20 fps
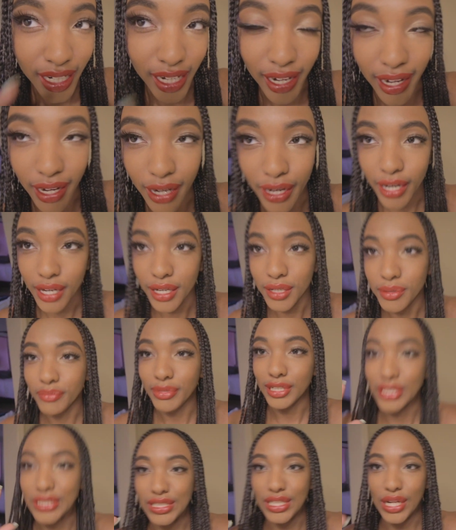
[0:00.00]

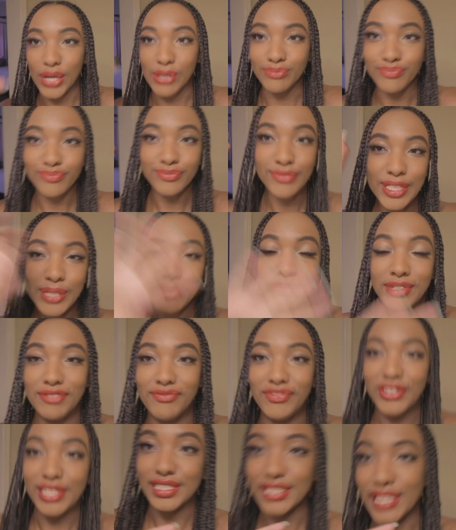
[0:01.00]
but you know, I
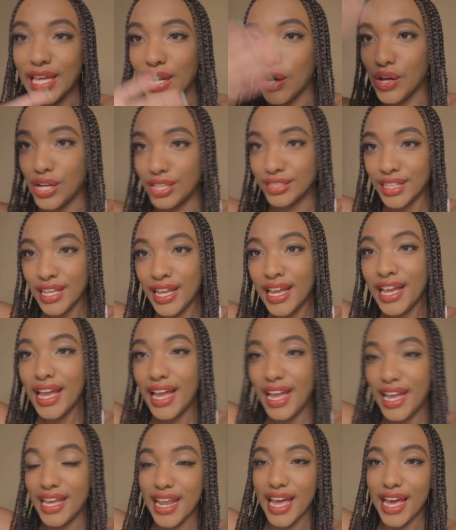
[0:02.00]
can fix that all
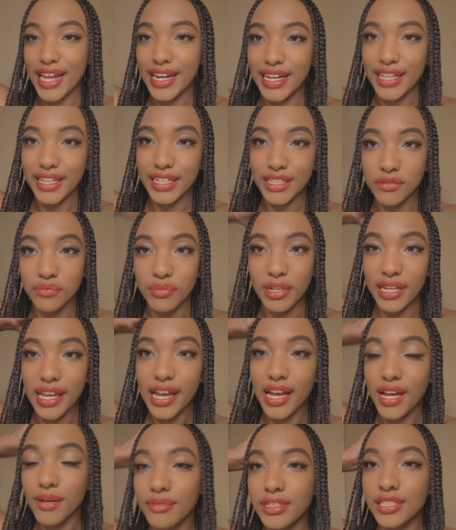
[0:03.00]
in editing. But
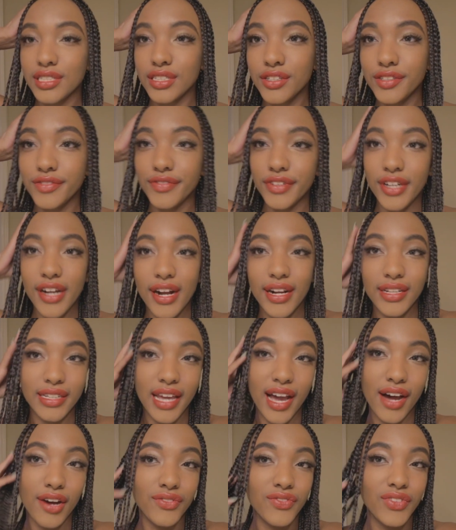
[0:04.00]
yeah, I'm about to go figure out an
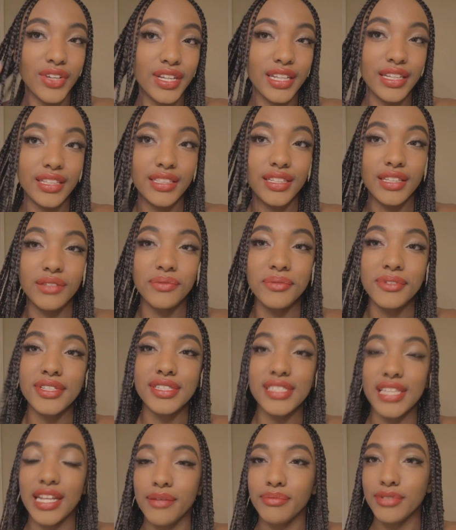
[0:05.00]
outfit and then we'll
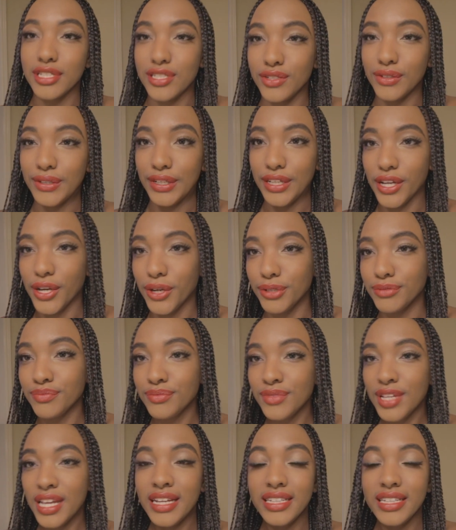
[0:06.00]
set up the studio.